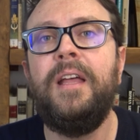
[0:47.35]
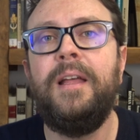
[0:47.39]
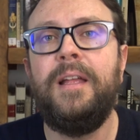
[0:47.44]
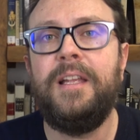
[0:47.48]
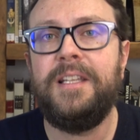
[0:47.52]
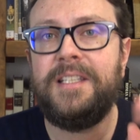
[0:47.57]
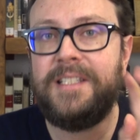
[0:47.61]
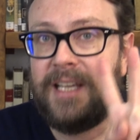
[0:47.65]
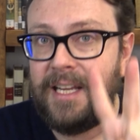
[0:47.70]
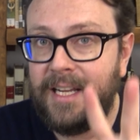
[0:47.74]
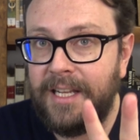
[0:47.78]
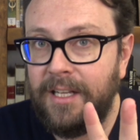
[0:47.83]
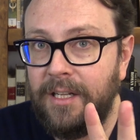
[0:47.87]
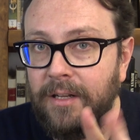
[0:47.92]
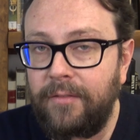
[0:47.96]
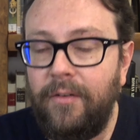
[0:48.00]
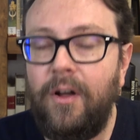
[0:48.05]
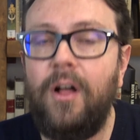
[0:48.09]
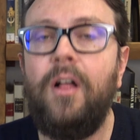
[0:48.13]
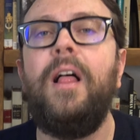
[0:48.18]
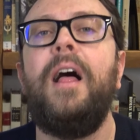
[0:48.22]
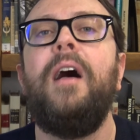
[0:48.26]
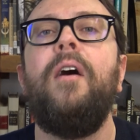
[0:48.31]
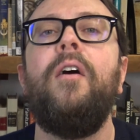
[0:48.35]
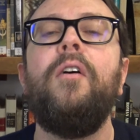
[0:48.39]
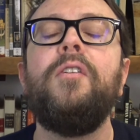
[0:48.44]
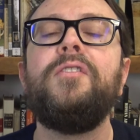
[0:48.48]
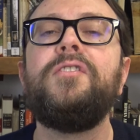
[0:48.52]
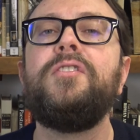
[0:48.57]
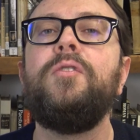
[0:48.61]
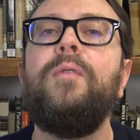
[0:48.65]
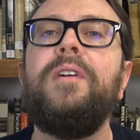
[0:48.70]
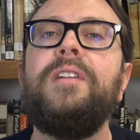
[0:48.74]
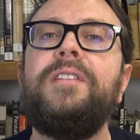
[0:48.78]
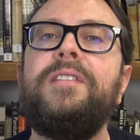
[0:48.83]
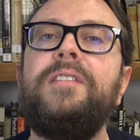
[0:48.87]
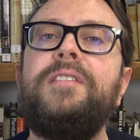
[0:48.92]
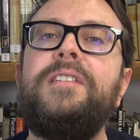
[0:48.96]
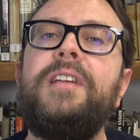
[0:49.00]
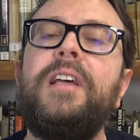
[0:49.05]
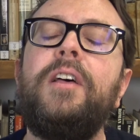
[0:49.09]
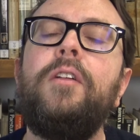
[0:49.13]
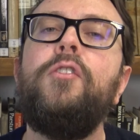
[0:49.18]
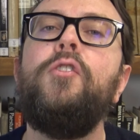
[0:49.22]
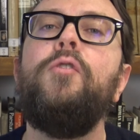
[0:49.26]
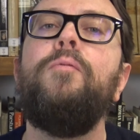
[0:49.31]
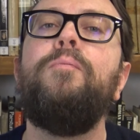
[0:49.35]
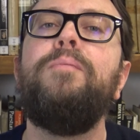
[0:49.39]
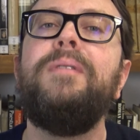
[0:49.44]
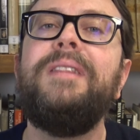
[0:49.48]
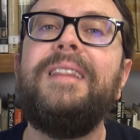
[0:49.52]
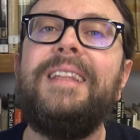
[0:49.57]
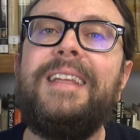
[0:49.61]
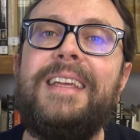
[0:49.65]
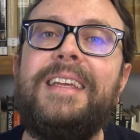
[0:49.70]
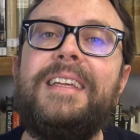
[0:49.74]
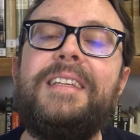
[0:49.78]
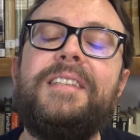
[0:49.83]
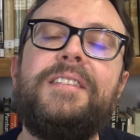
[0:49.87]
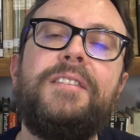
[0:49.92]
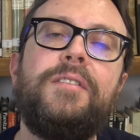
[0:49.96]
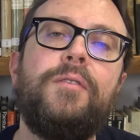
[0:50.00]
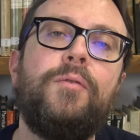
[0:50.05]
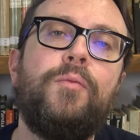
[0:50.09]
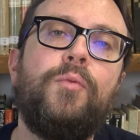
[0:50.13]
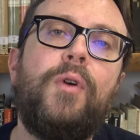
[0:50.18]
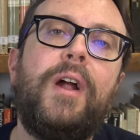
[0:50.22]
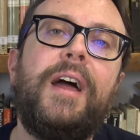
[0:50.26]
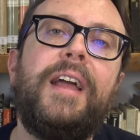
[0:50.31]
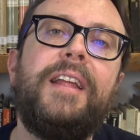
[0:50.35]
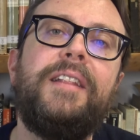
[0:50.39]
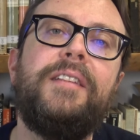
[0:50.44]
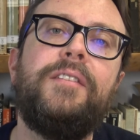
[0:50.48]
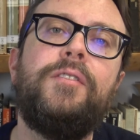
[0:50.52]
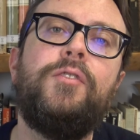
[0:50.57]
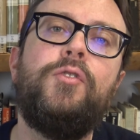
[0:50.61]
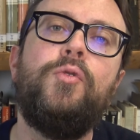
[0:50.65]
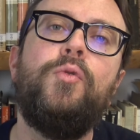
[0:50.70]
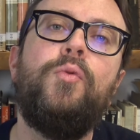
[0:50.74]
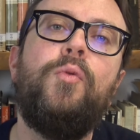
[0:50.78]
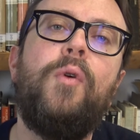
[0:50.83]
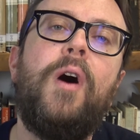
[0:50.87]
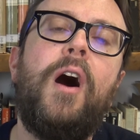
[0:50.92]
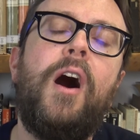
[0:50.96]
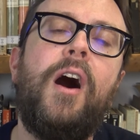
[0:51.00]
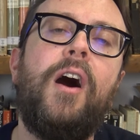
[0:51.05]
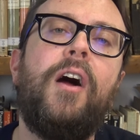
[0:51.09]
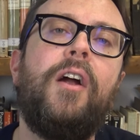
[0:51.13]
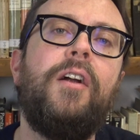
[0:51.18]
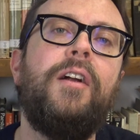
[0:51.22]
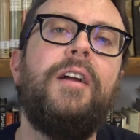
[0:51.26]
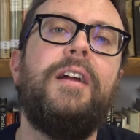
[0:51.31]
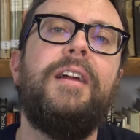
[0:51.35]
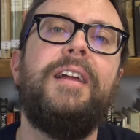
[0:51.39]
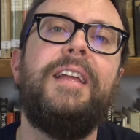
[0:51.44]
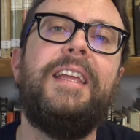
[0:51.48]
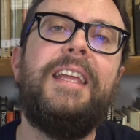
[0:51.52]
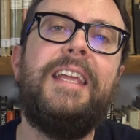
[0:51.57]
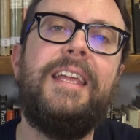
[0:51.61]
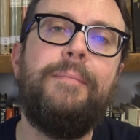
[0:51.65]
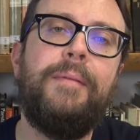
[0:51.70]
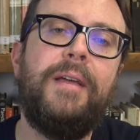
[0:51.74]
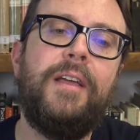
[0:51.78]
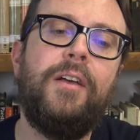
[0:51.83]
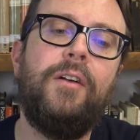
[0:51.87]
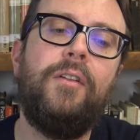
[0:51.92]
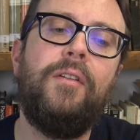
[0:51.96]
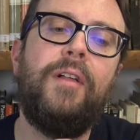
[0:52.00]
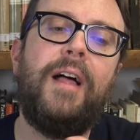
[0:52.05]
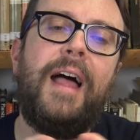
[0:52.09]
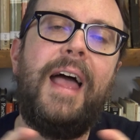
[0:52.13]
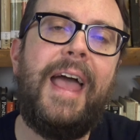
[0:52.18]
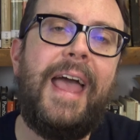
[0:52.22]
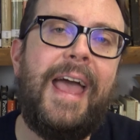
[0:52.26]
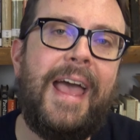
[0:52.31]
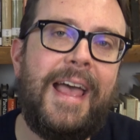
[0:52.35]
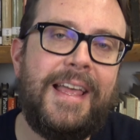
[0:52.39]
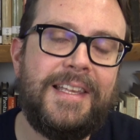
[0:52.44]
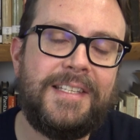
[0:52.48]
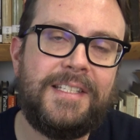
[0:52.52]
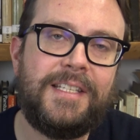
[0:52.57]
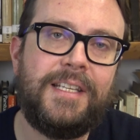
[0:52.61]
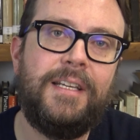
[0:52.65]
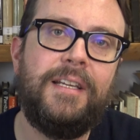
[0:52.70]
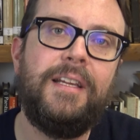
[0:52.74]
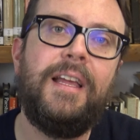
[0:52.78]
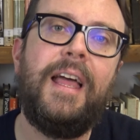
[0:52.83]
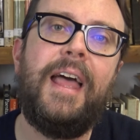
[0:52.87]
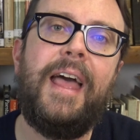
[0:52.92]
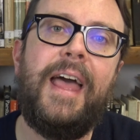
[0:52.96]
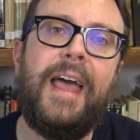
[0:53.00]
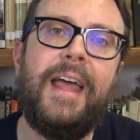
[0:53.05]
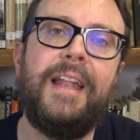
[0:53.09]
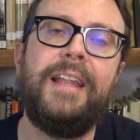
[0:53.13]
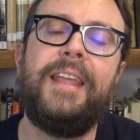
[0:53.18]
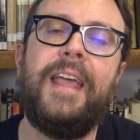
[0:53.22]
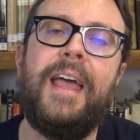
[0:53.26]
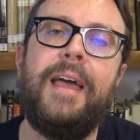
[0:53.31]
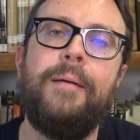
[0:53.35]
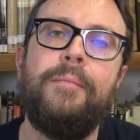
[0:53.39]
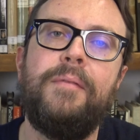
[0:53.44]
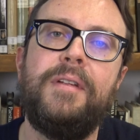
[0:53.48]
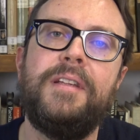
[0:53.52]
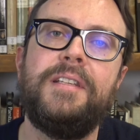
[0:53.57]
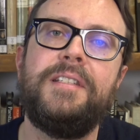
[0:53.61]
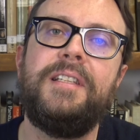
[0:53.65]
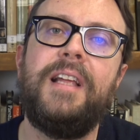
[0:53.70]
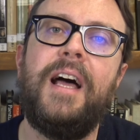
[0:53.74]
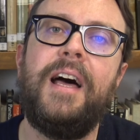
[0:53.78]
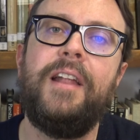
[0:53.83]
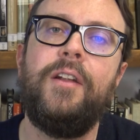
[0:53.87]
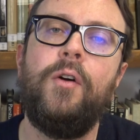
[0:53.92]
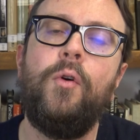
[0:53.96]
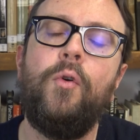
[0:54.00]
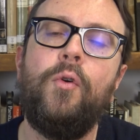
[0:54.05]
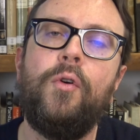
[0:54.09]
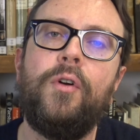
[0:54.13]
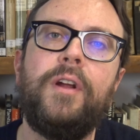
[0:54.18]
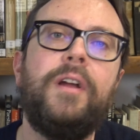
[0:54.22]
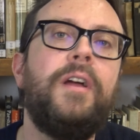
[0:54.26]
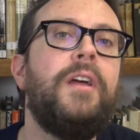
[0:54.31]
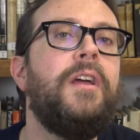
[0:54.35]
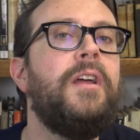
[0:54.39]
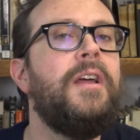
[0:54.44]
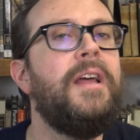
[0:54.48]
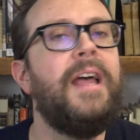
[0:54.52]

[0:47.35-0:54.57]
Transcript: Second of all, I also want to tell you, please write to our email, ask@camnes.org.